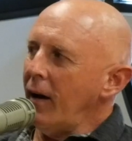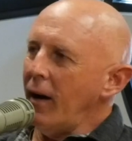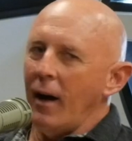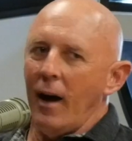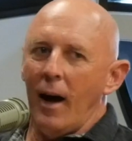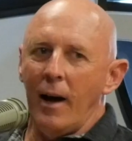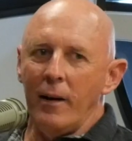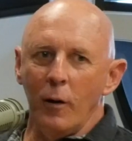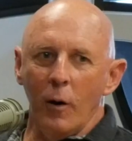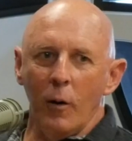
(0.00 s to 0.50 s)

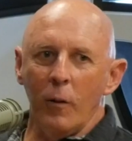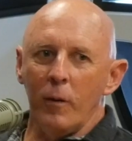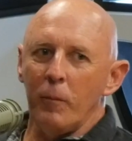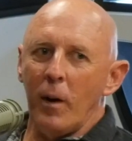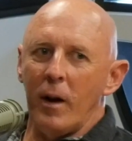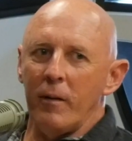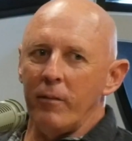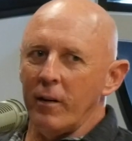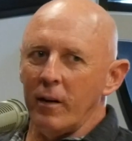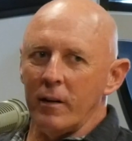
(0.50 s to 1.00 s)
I know it might
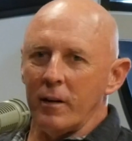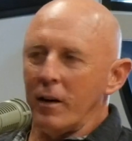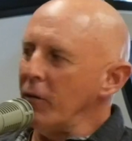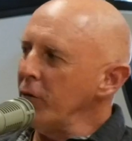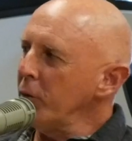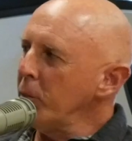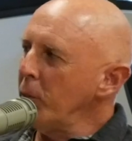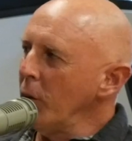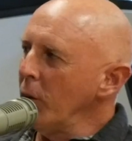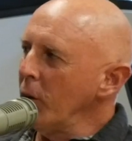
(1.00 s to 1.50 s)
have been
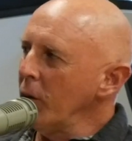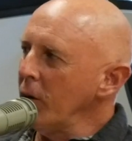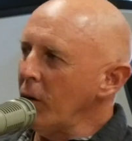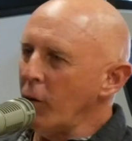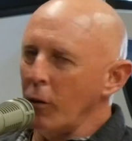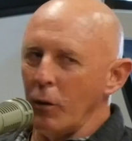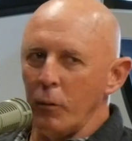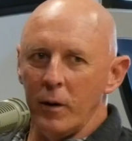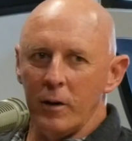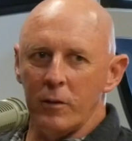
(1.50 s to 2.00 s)
uncomfortable or
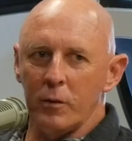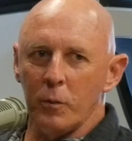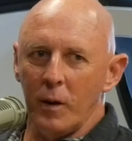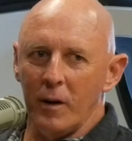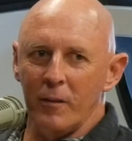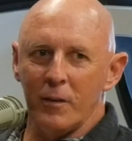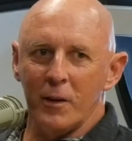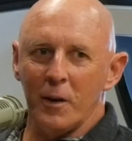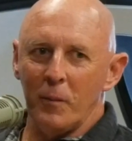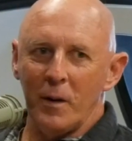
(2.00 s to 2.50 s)
a risk,
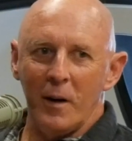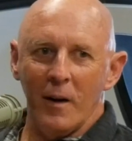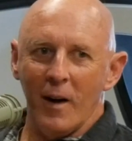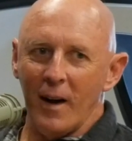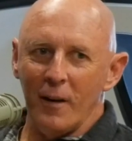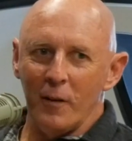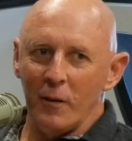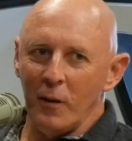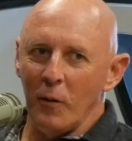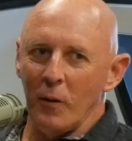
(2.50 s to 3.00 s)
whatever, to come in here. I
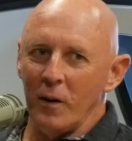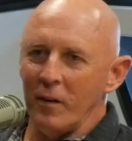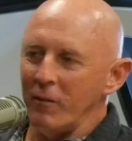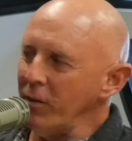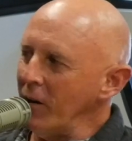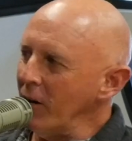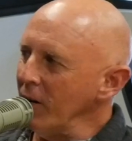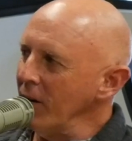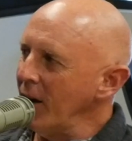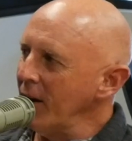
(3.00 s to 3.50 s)
don't know what it
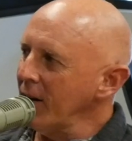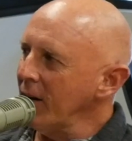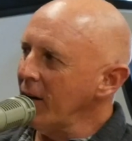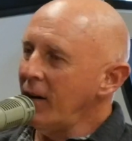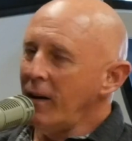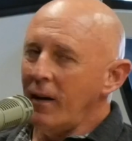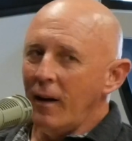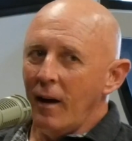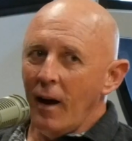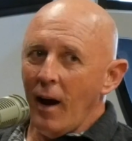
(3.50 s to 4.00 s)
felt like.
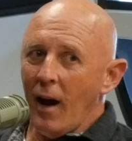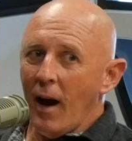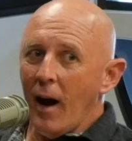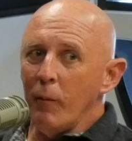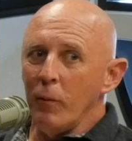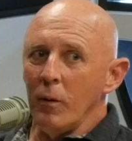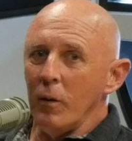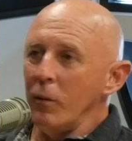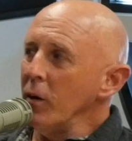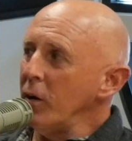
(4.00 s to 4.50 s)
I
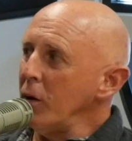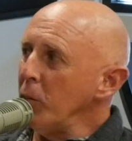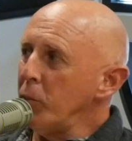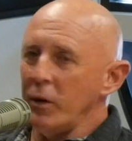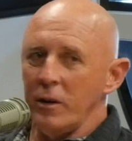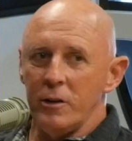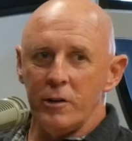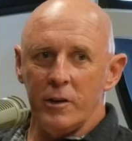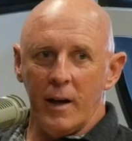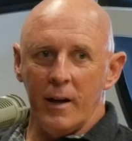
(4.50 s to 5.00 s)
really, really
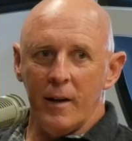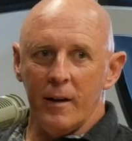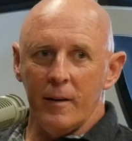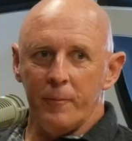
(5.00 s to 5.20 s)
appreciate it.